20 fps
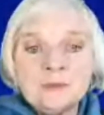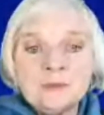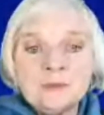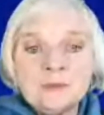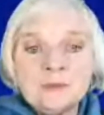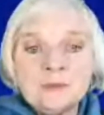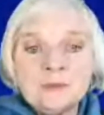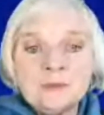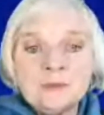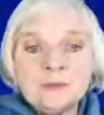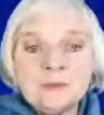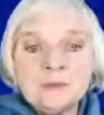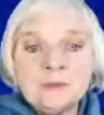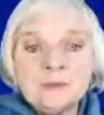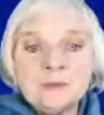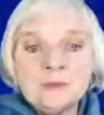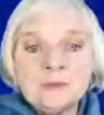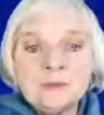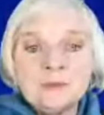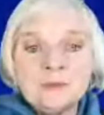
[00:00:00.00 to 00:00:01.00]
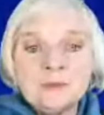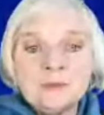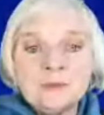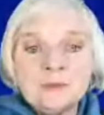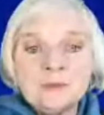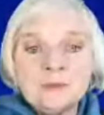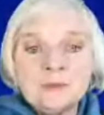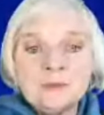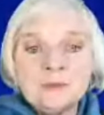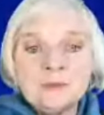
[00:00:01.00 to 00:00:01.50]
three, because they're
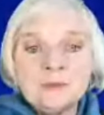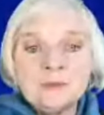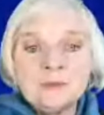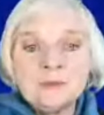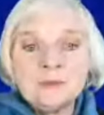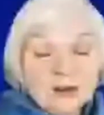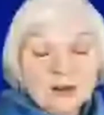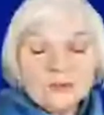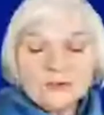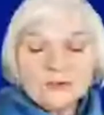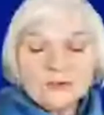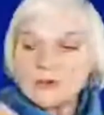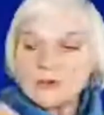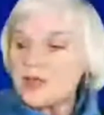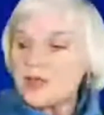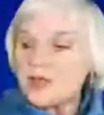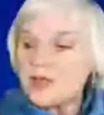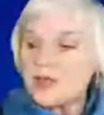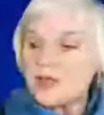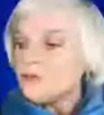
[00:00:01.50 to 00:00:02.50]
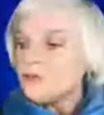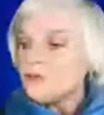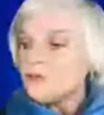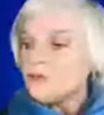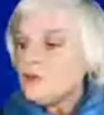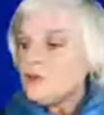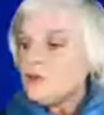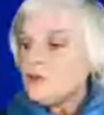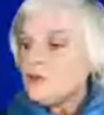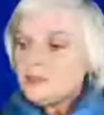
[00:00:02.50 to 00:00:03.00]
in a different country,
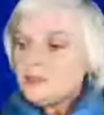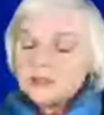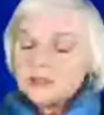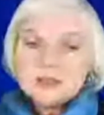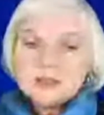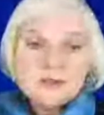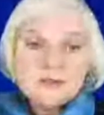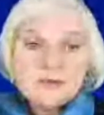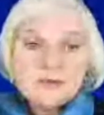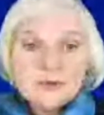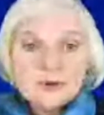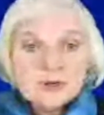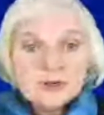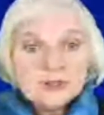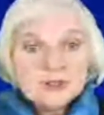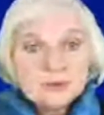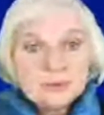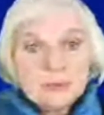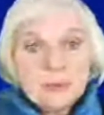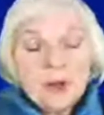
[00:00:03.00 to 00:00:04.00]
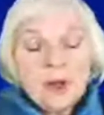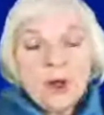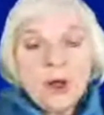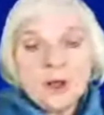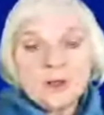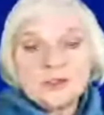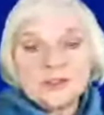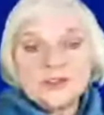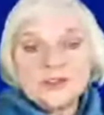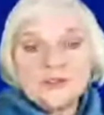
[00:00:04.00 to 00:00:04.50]
three different
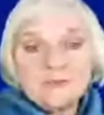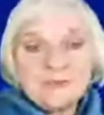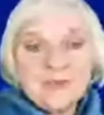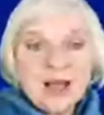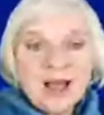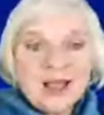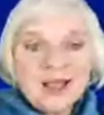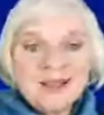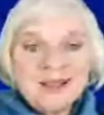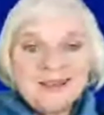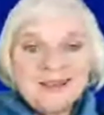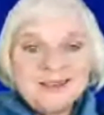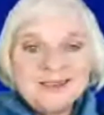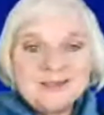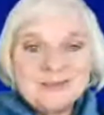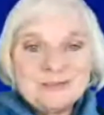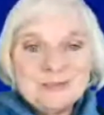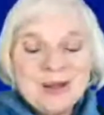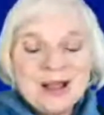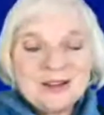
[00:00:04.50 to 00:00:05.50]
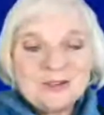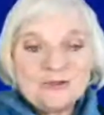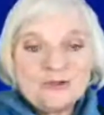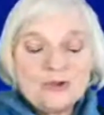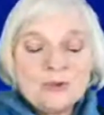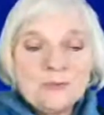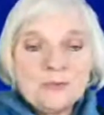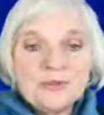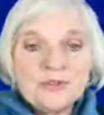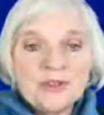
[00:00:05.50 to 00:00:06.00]
parts of my
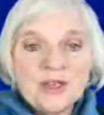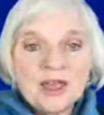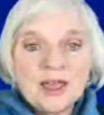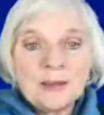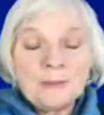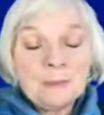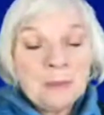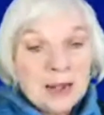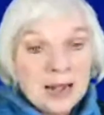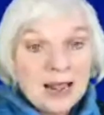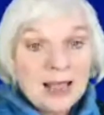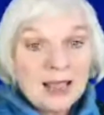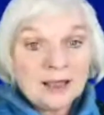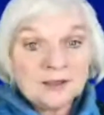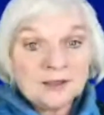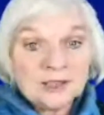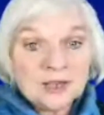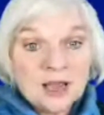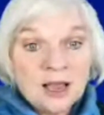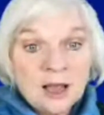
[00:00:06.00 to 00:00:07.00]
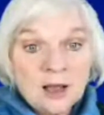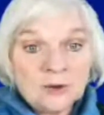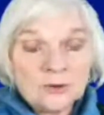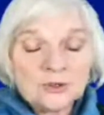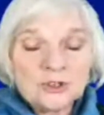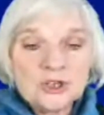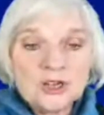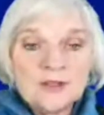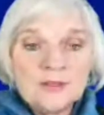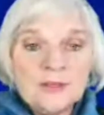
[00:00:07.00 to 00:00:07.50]
trip there planned
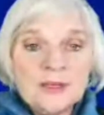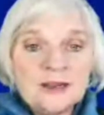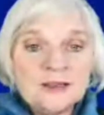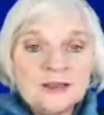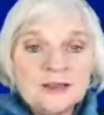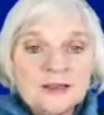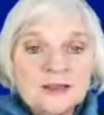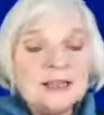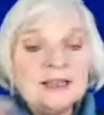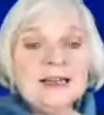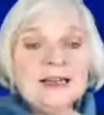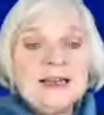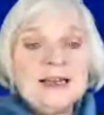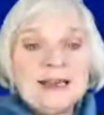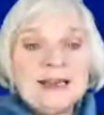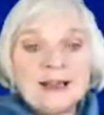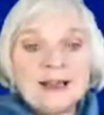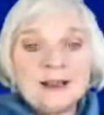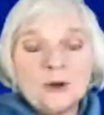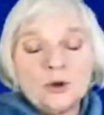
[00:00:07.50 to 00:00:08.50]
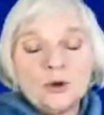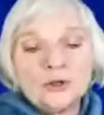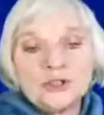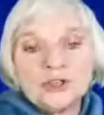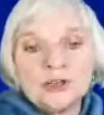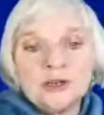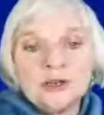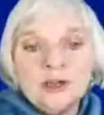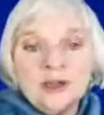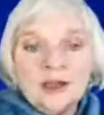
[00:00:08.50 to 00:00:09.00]
out. And then suddenly I got
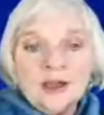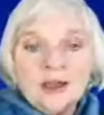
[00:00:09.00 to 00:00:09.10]
a